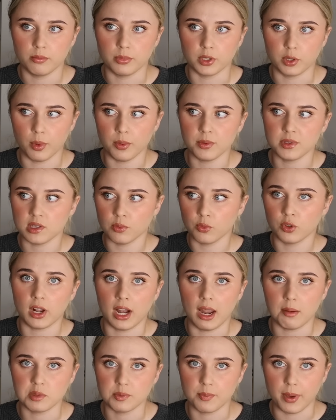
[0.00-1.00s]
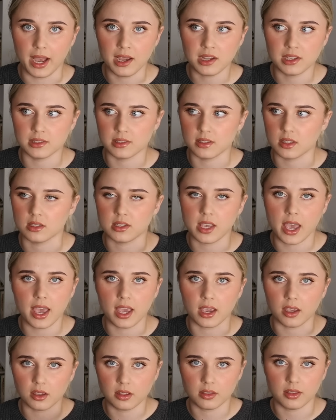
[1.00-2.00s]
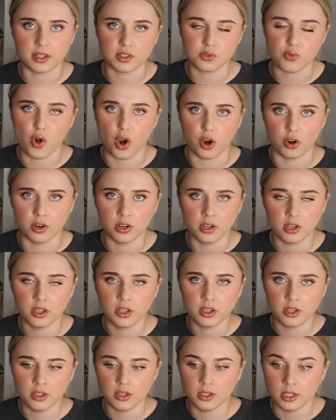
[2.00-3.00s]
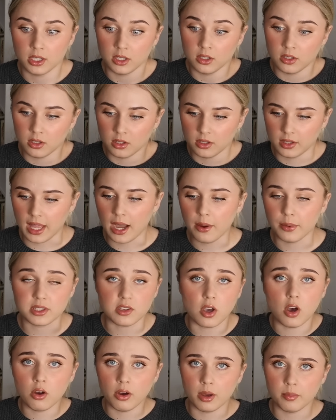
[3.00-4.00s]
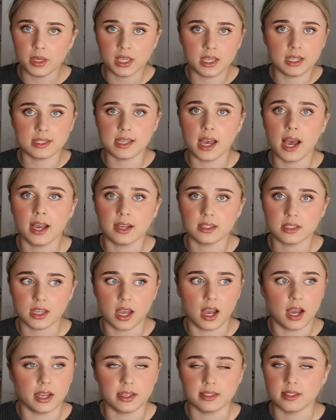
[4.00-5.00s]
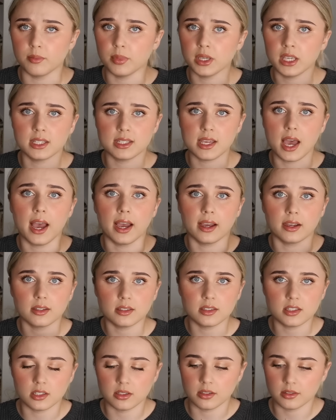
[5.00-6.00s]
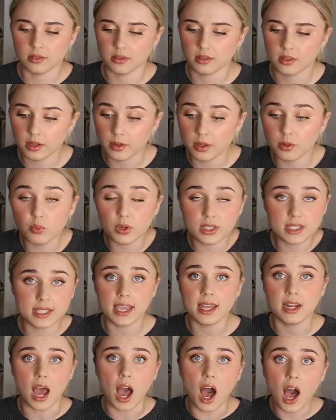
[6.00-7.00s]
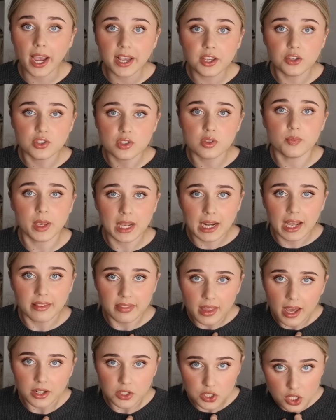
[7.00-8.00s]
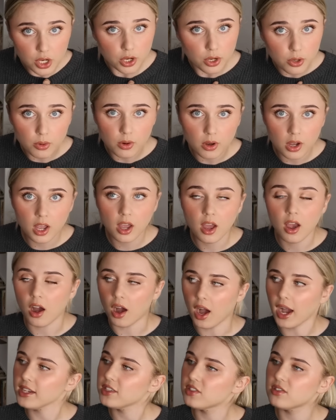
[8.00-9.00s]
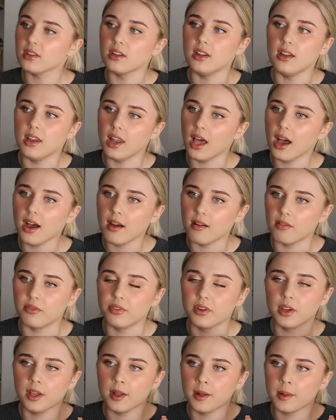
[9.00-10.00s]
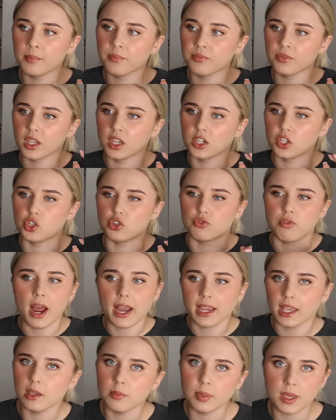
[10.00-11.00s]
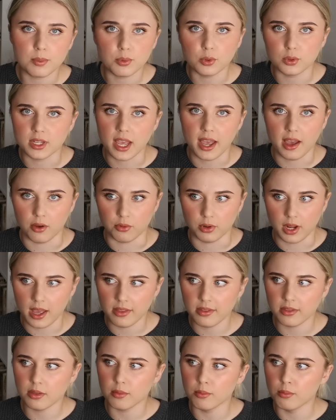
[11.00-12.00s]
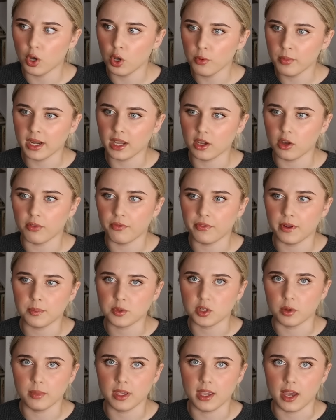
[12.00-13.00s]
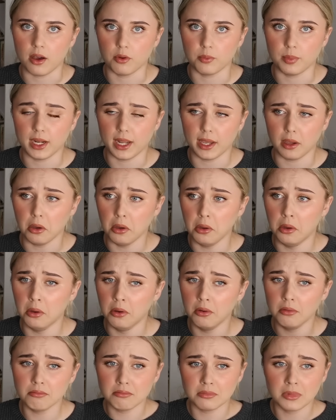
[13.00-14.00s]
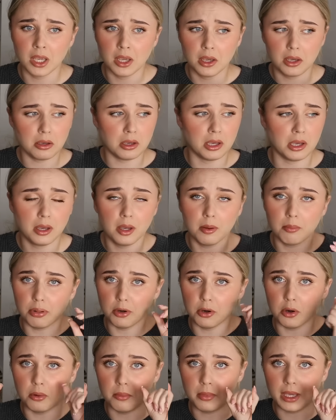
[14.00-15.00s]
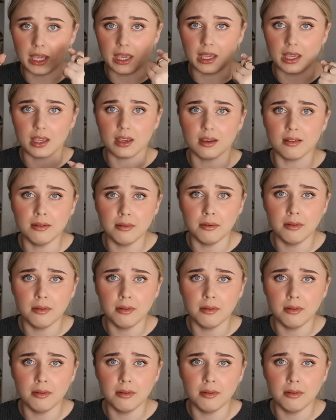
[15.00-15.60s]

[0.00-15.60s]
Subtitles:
But the moment someone claps back and says, hey, that's wrong. Now it's, oh, I'm being attacked, guys. I'm being attacked. And again, I used to be like that too. I used to love dragging people down. And then the moment it got flipped on me, I would be like, oh, poor me.